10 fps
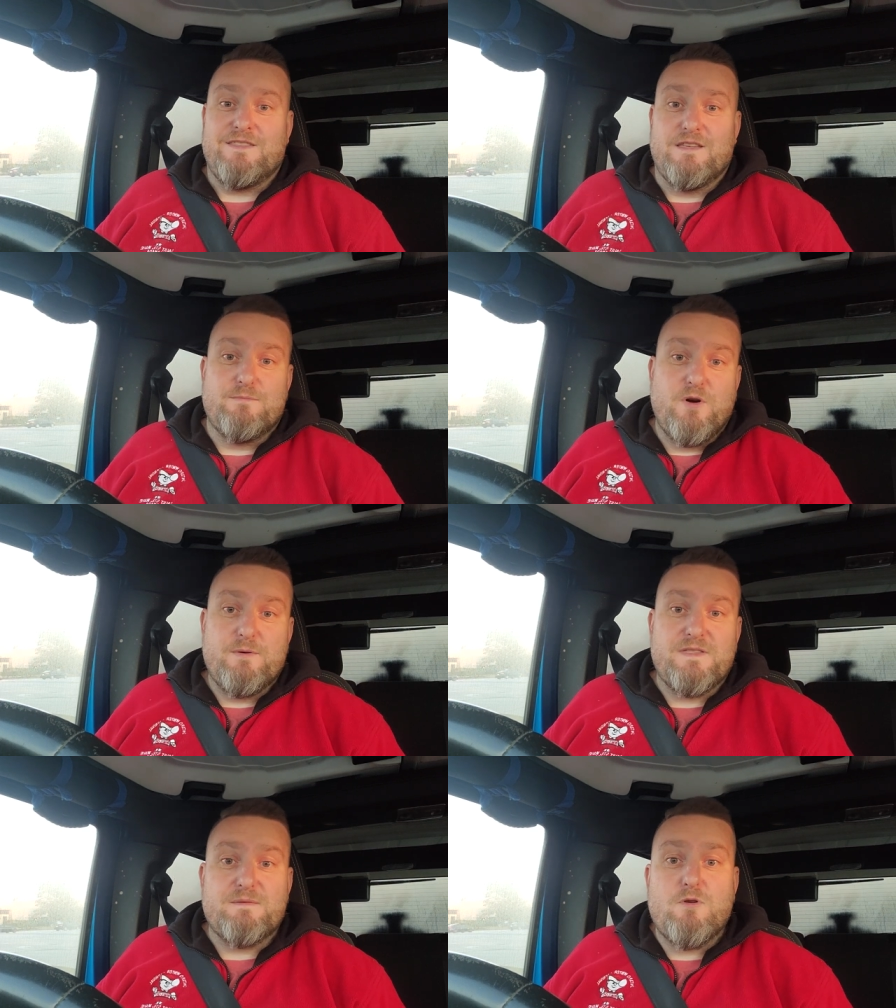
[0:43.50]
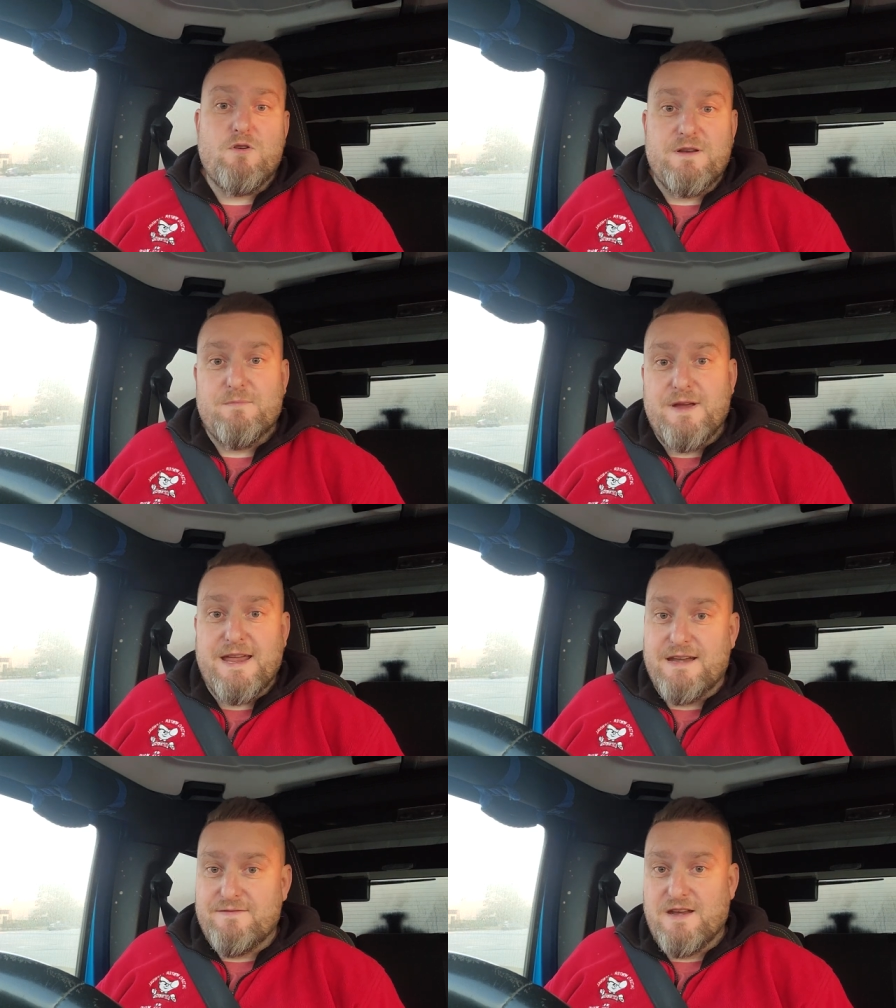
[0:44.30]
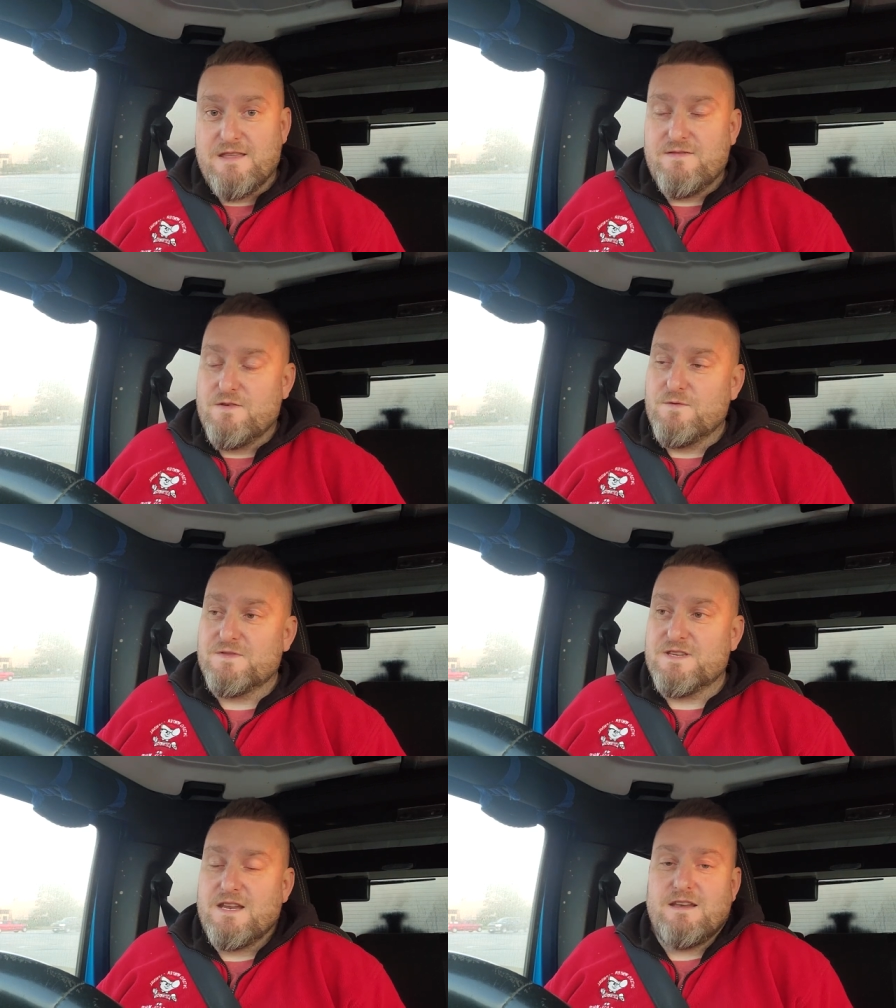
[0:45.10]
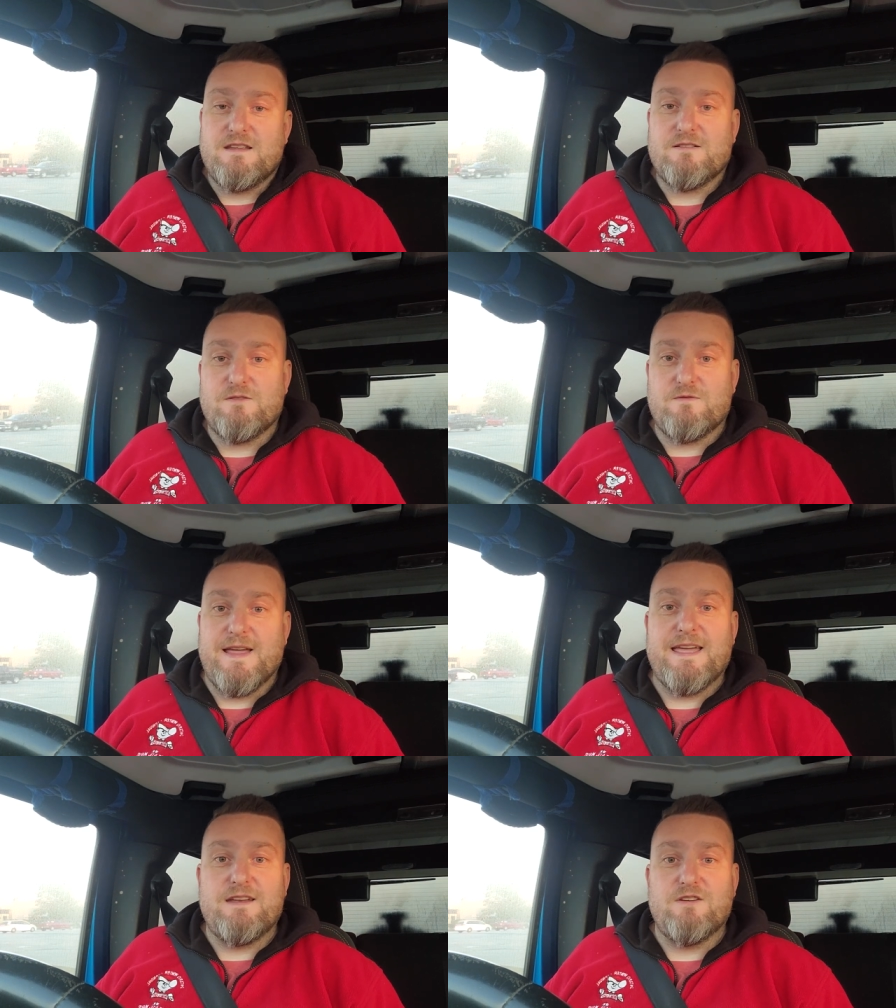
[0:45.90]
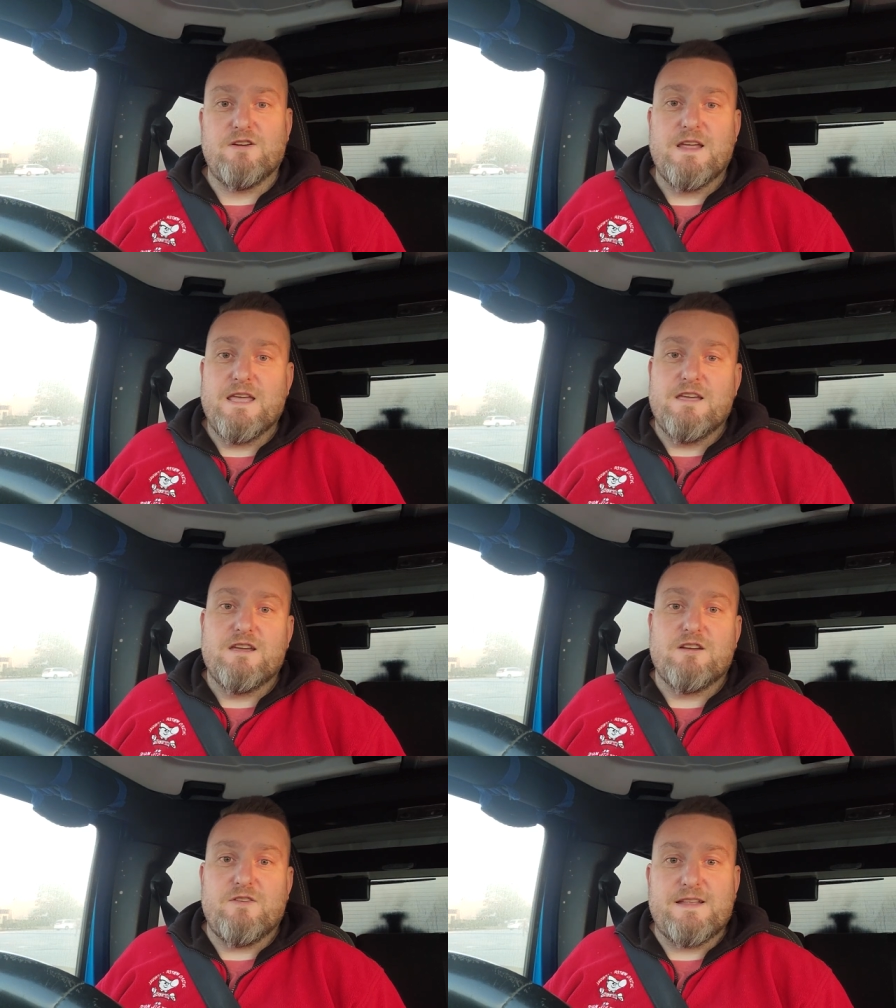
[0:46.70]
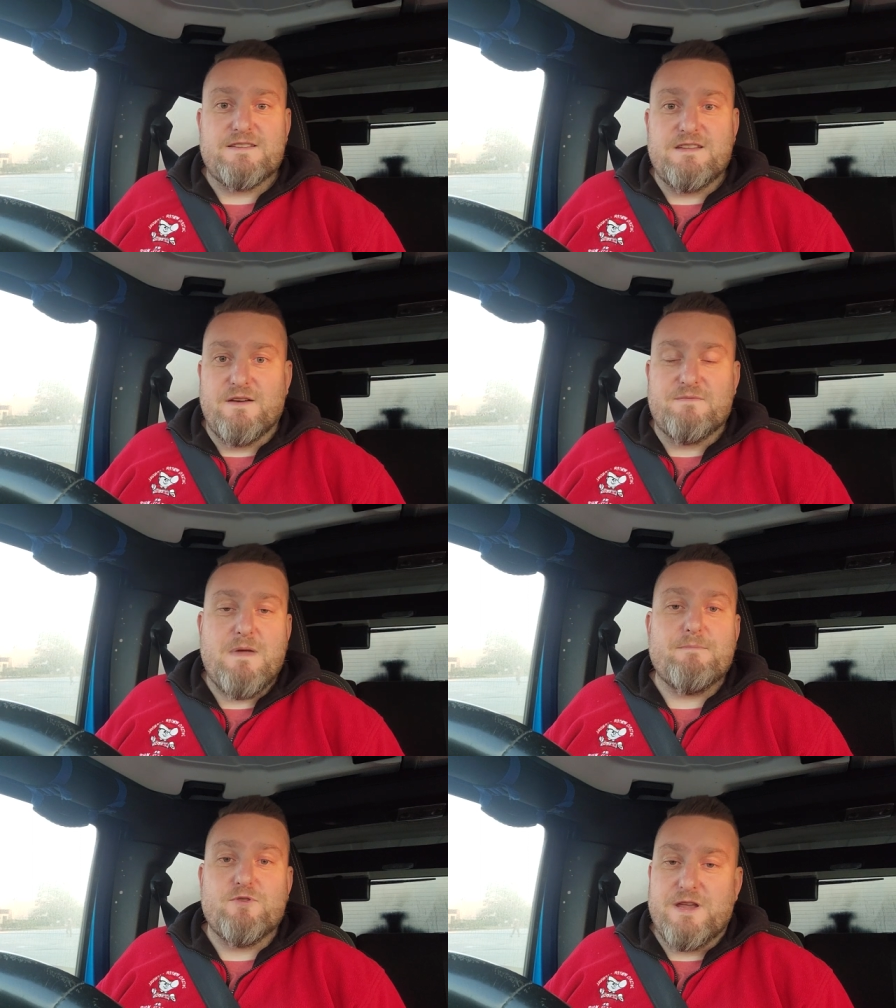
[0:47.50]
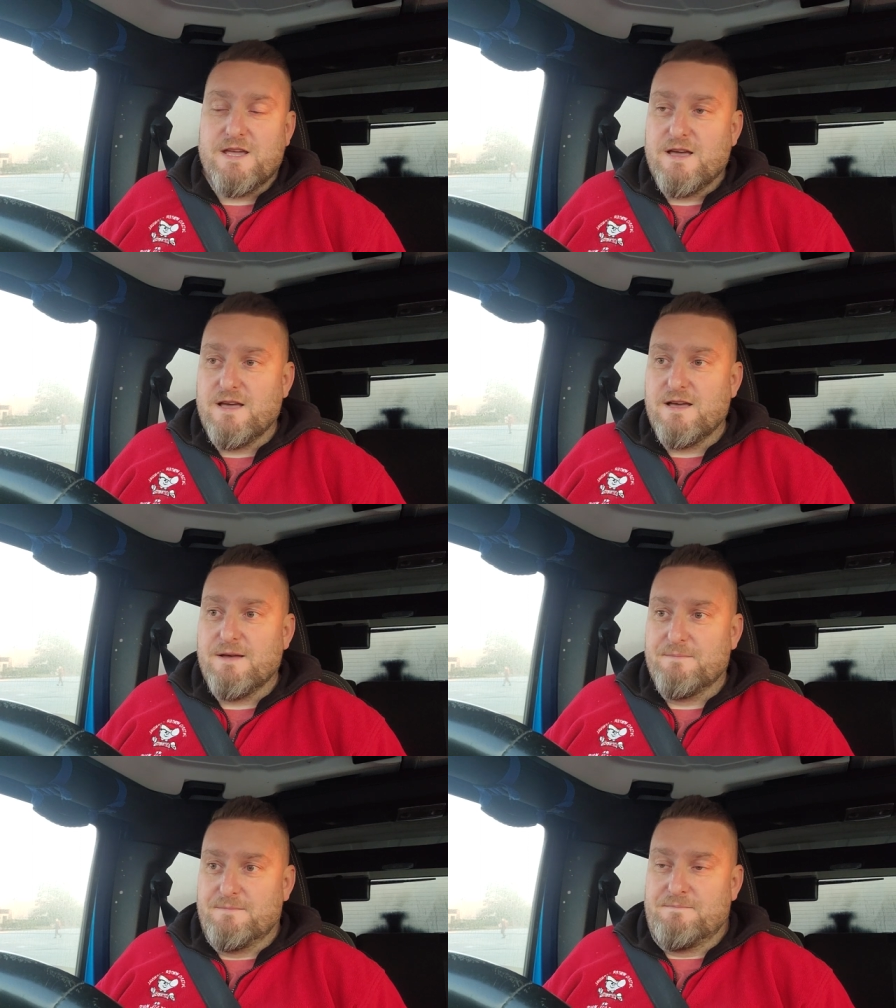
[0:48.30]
the boy with the broken brain. If any of you have seen or read or great stuff, memory, um,